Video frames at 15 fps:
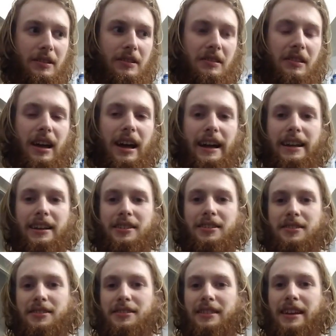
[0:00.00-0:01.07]

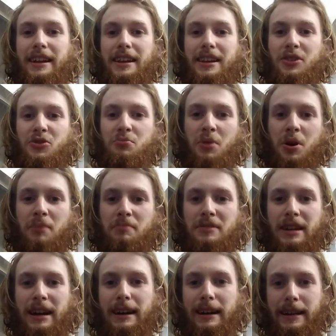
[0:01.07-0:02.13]
Lies that his mom
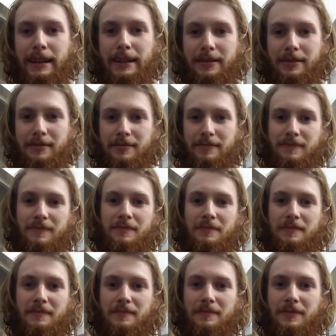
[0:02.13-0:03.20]
died
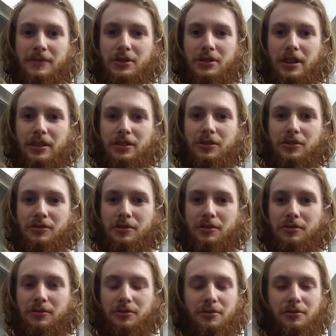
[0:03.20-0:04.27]
just
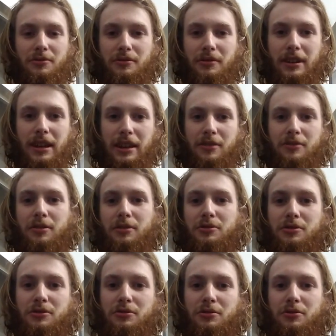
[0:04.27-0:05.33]
to get
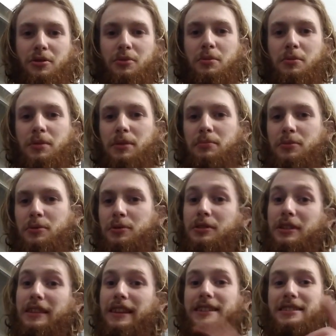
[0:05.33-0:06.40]
close to a group of people
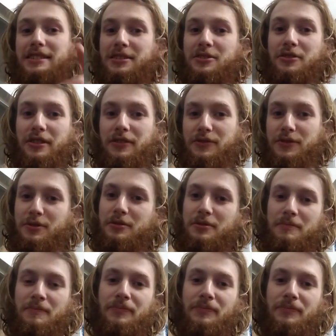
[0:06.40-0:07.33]
to then steal their food.